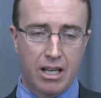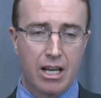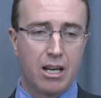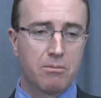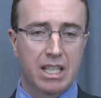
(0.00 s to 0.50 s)

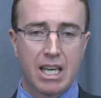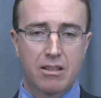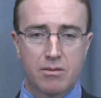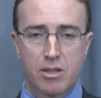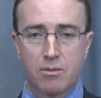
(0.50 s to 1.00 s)

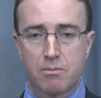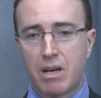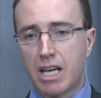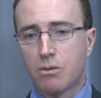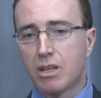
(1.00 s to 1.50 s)
mechanisms
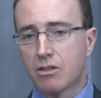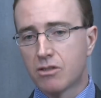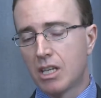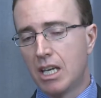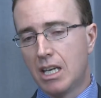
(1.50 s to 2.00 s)
by
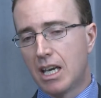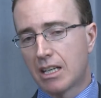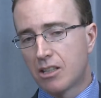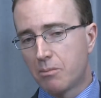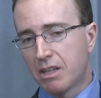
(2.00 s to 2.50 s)
which
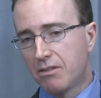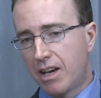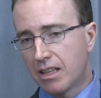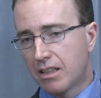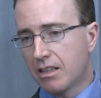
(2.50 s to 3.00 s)
ectopic
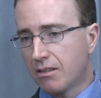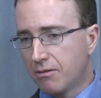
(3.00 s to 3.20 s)
fat,